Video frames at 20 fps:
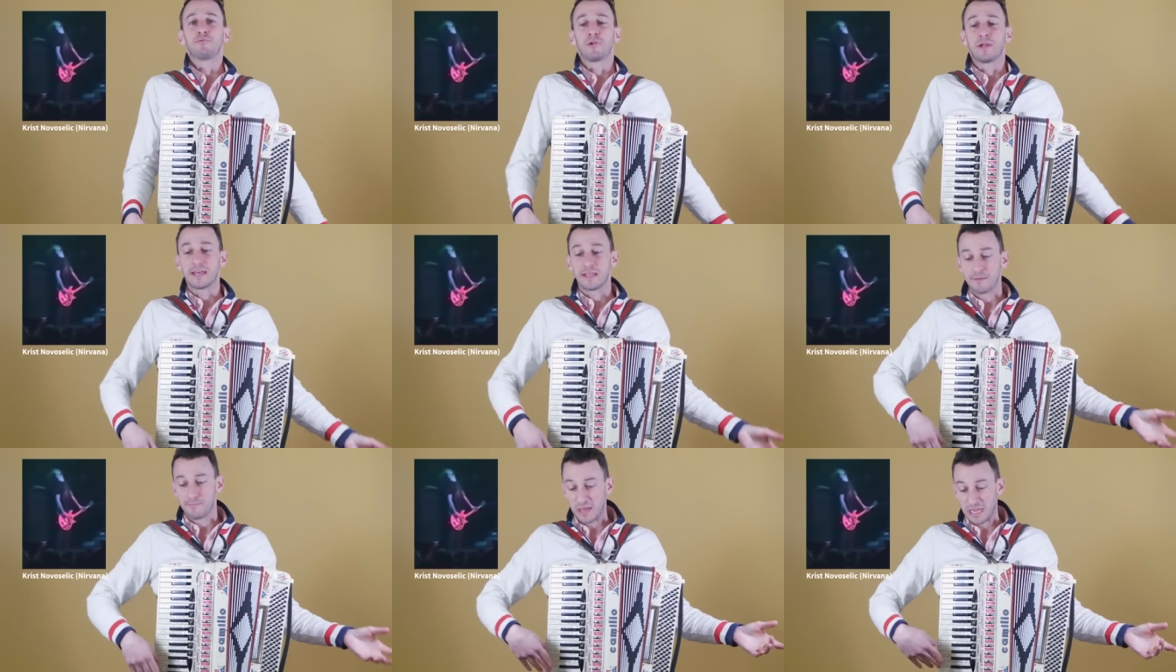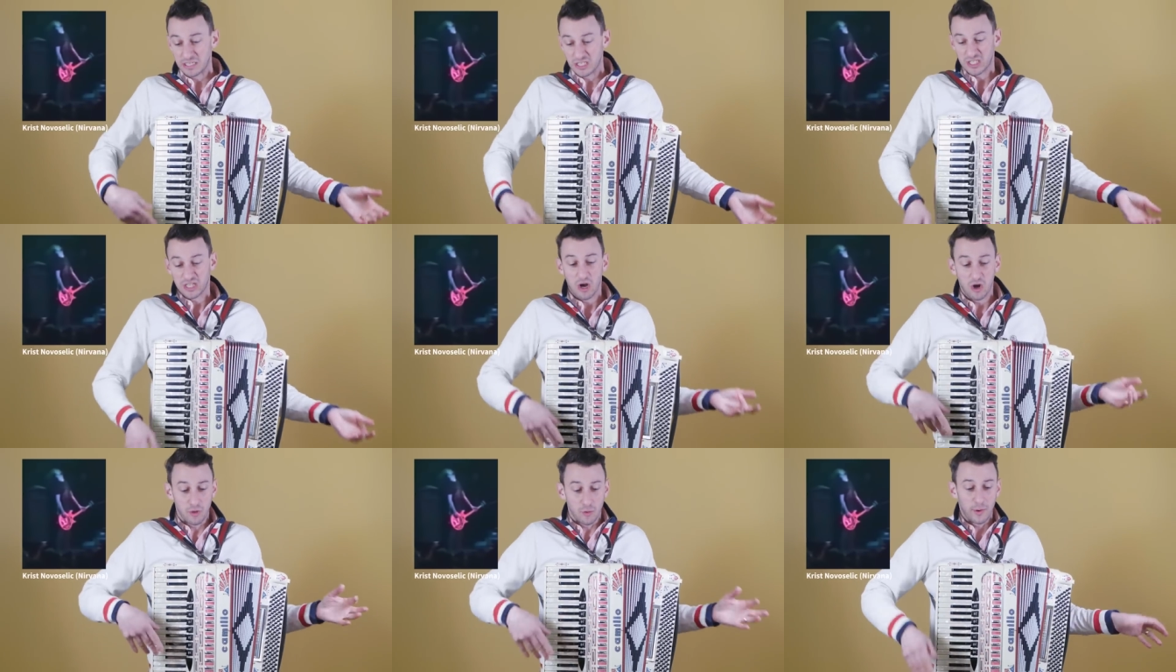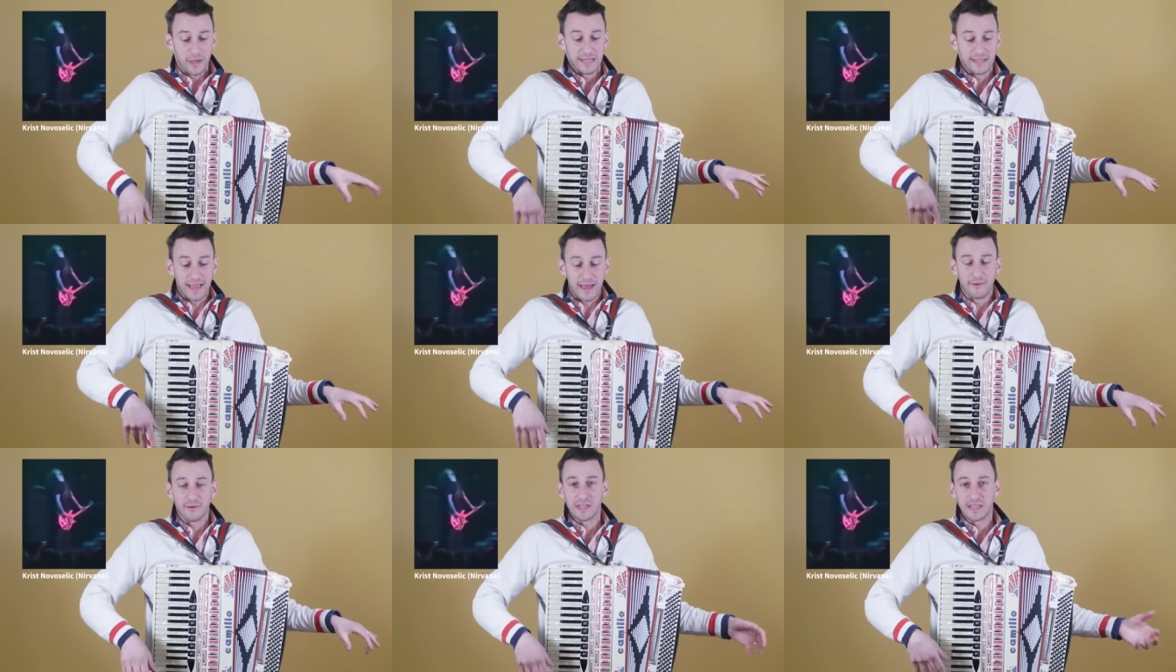play the bass all the way
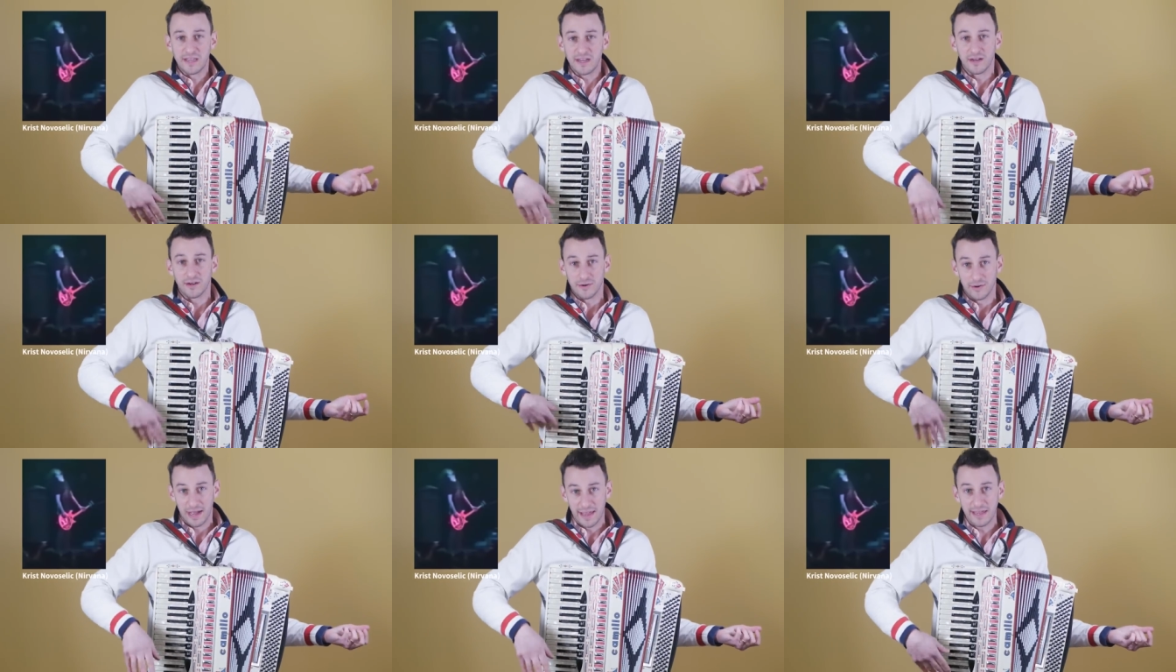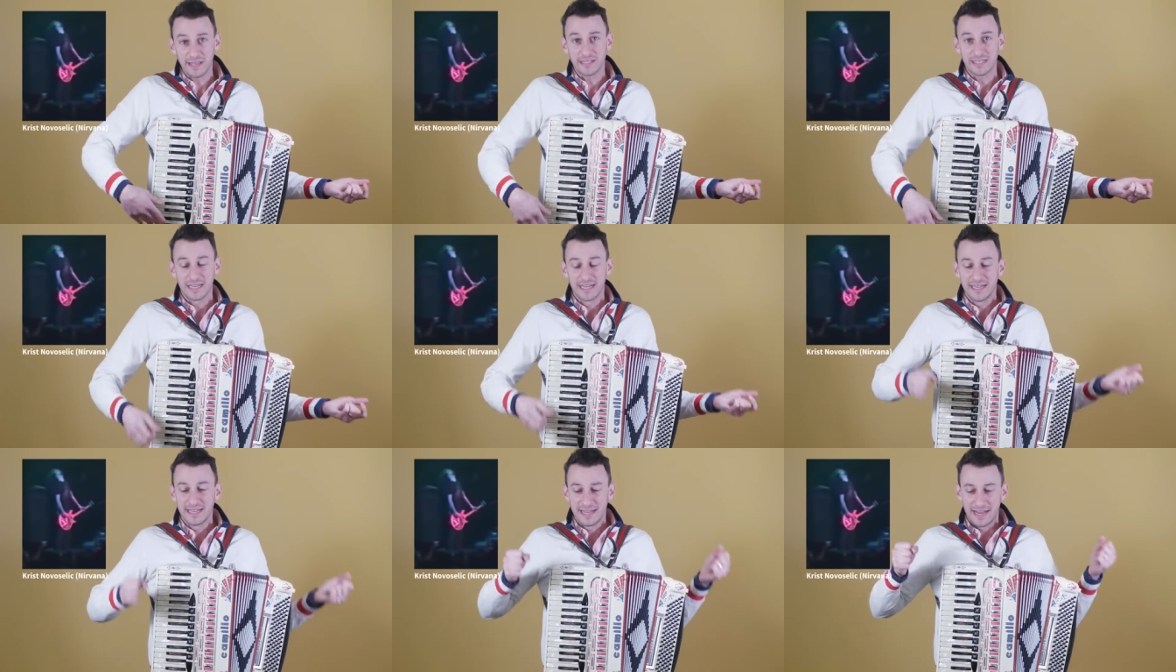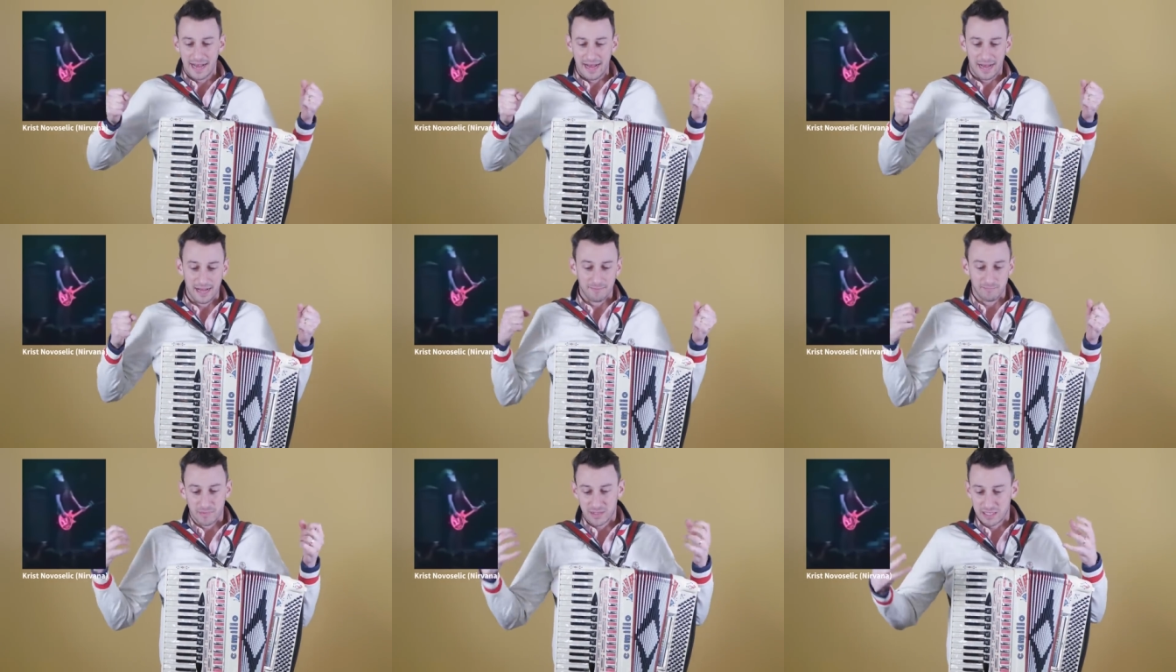down here, right?
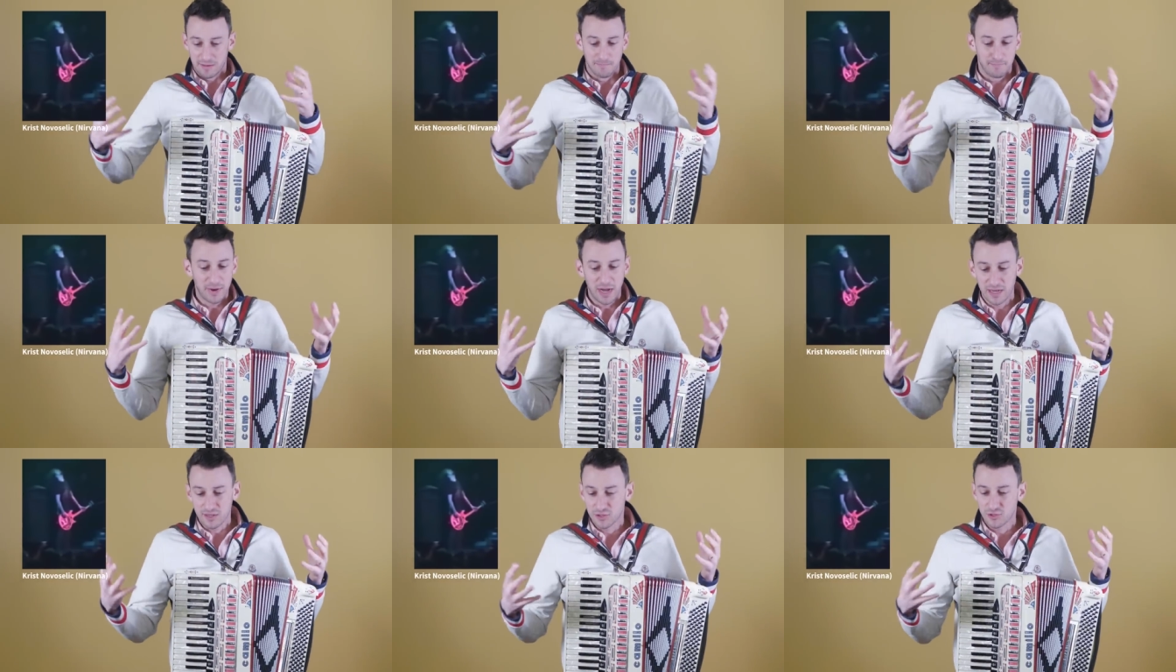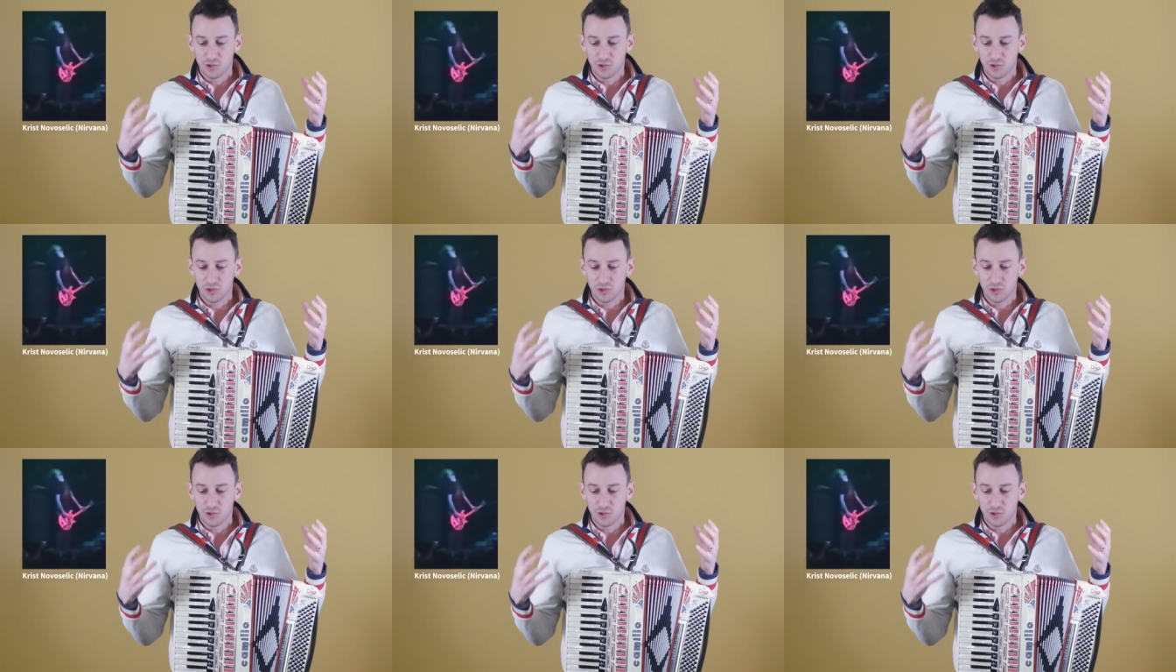Some punk